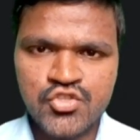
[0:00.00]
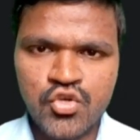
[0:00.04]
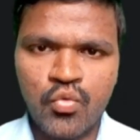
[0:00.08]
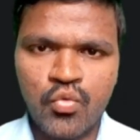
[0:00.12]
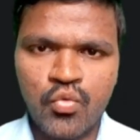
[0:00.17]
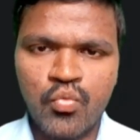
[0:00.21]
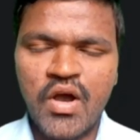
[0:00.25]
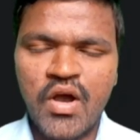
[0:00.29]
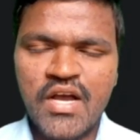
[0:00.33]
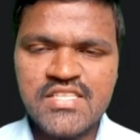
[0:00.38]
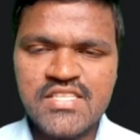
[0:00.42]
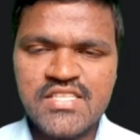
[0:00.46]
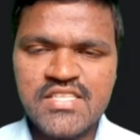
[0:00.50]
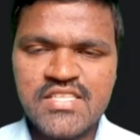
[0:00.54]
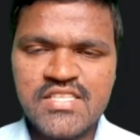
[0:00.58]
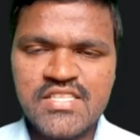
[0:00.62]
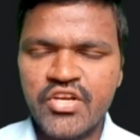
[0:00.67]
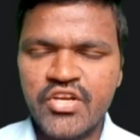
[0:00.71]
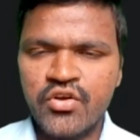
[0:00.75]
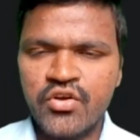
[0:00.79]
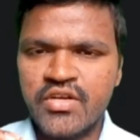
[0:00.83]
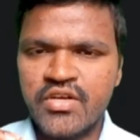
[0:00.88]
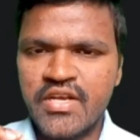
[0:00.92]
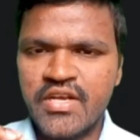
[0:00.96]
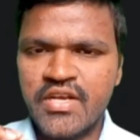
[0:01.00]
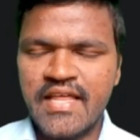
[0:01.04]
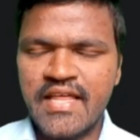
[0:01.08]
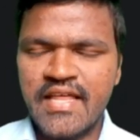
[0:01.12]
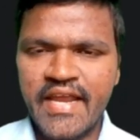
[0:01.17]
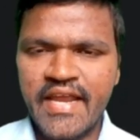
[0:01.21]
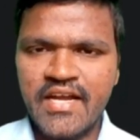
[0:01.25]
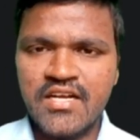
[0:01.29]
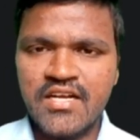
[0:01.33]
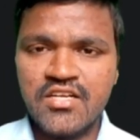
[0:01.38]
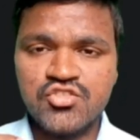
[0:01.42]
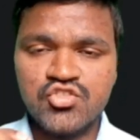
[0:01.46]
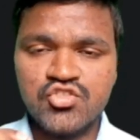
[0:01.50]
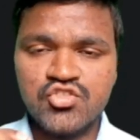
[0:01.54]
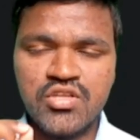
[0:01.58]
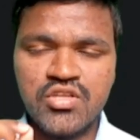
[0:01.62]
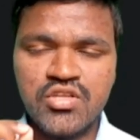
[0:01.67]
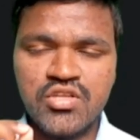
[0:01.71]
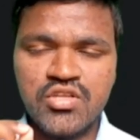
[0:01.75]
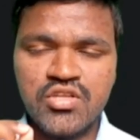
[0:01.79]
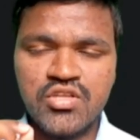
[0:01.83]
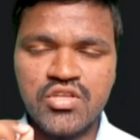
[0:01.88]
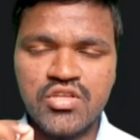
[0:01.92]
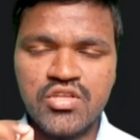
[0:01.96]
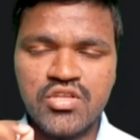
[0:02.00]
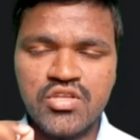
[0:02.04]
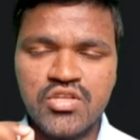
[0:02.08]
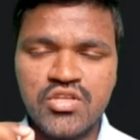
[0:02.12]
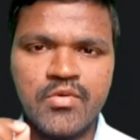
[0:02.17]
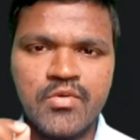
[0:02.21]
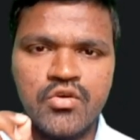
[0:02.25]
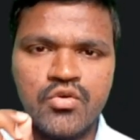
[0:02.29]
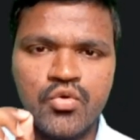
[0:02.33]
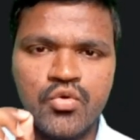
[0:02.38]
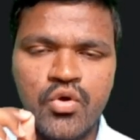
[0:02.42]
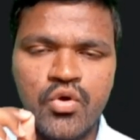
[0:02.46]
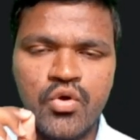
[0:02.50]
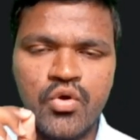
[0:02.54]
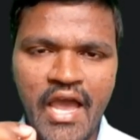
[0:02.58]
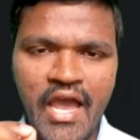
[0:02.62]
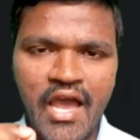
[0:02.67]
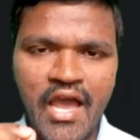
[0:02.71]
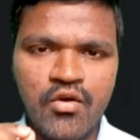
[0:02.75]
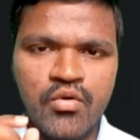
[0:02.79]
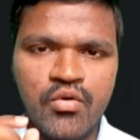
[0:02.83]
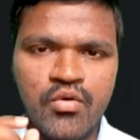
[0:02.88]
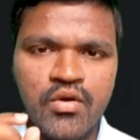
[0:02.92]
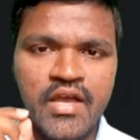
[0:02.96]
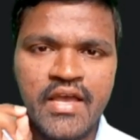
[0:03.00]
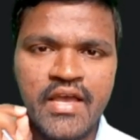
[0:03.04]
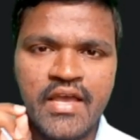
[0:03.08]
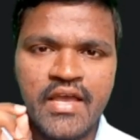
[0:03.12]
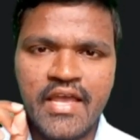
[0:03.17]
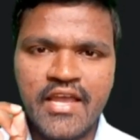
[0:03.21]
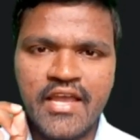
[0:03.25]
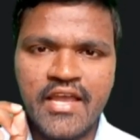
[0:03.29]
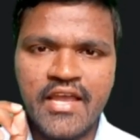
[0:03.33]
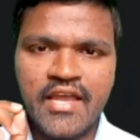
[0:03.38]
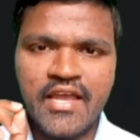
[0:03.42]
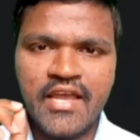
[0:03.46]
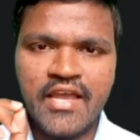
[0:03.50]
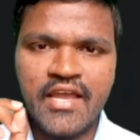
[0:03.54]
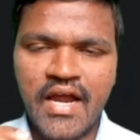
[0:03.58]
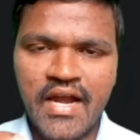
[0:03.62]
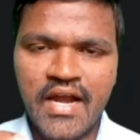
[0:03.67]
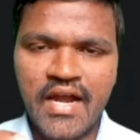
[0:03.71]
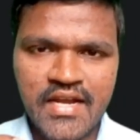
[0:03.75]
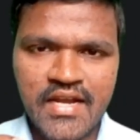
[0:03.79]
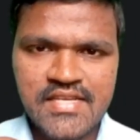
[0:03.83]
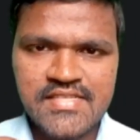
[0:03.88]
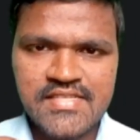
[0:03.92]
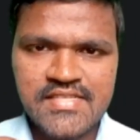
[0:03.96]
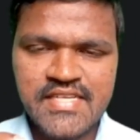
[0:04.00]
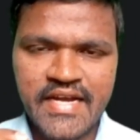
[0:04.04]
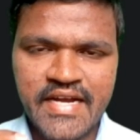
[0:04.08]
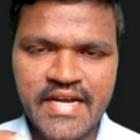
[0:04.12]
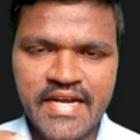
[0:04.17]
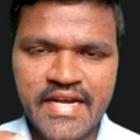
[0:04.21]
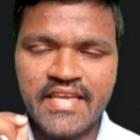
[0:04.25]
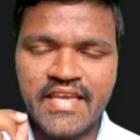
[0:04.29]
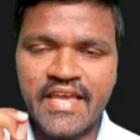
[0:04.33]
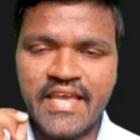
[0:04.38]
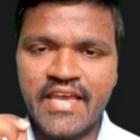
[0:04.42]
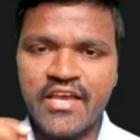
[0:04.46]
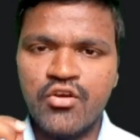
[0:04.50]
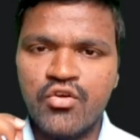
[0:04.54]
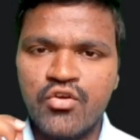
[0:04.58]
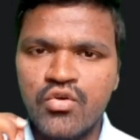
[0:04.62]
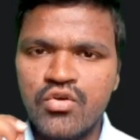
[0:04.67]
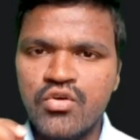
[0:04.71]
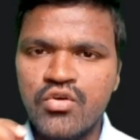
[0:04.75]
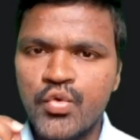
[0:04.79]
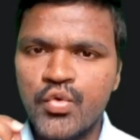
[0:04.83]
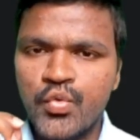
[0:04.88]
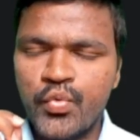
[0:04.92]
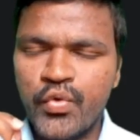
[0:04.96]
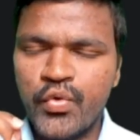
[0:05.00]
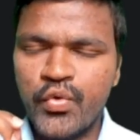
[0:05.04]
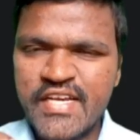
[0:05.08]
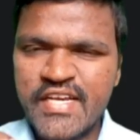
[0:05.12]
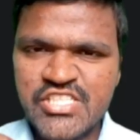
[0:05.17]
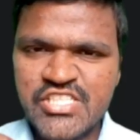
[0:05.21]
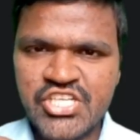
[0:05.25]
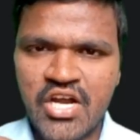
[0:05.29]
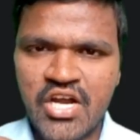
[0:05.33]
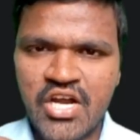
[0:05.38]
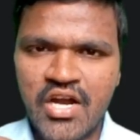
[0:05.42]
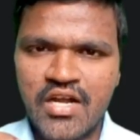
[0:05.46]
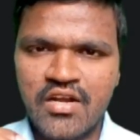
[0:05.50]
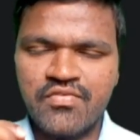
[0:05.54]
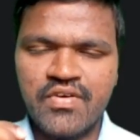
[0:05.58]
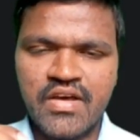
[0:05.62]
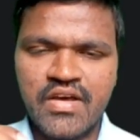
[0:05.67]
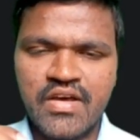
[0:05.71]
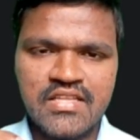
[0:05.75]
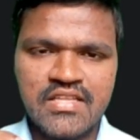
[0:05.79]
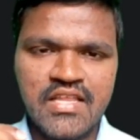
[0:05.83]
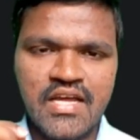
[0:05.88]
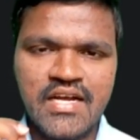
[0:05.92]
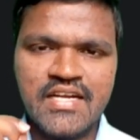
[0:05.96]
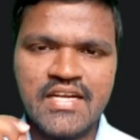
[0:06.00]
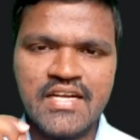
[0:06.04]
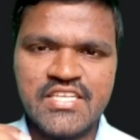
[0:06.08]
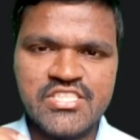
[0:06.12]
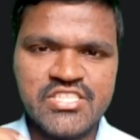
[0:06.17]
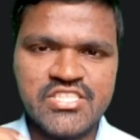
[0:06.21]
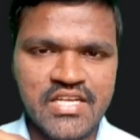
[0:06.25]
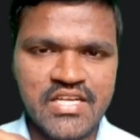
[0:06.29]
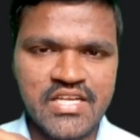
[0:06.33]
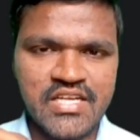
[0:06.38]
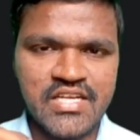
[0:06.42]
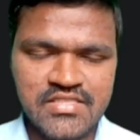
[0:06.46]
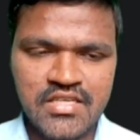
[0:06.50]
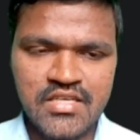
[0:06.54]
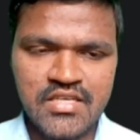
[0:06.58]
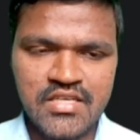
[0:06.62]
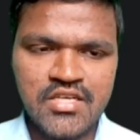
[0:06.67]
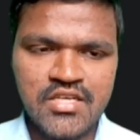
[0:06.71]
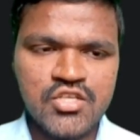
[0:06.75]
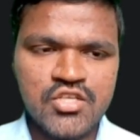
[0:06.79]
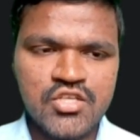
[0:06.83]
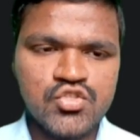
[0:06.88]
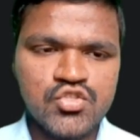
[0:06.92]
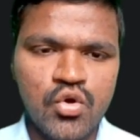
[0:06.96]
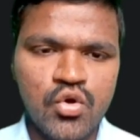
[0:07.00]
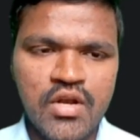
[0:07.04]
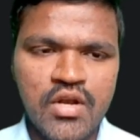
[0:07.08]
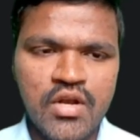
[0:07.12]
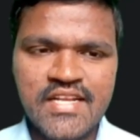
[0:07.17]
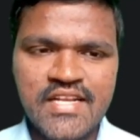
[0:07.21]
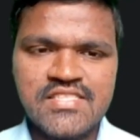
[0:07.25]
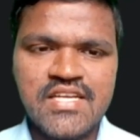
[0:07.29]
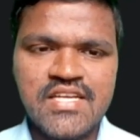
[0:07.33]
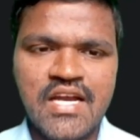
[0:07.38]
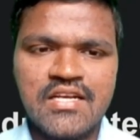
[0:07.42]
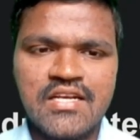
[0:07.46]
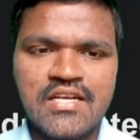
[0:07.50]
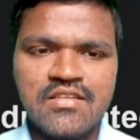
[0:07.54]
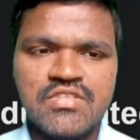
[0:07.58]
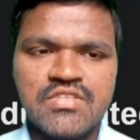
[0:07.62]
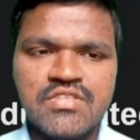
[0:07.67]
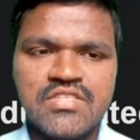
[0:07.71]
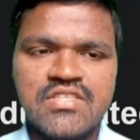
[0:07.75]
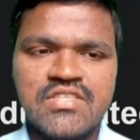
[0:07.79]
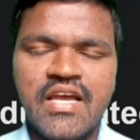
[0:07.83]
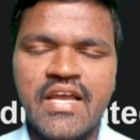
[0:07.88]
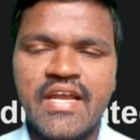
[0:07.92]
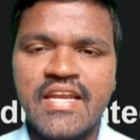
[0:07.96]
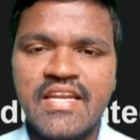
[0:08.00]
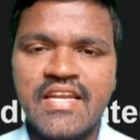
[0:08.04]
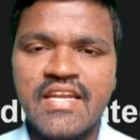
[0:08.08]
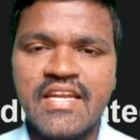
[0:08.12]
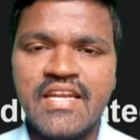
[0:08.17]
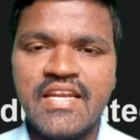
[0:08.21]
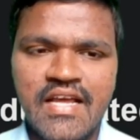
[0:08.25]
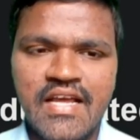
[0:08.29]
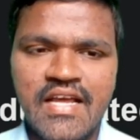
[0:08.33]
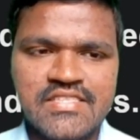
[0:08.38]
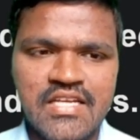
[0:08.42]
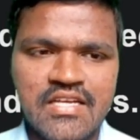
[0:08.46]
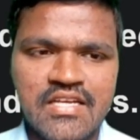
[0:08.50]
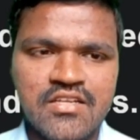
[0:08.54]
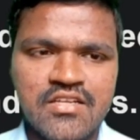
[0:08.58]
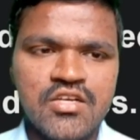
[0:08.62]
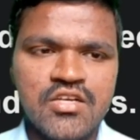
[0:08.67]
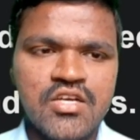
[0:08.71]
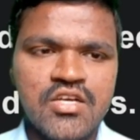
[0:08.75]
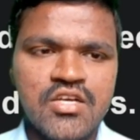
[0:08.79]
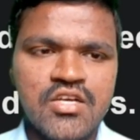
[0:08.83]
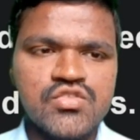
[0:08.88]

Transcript: So watch the video till the end so that you can able to have a good understanding, a good quick start for the dictionaries. So let us start with the introduction.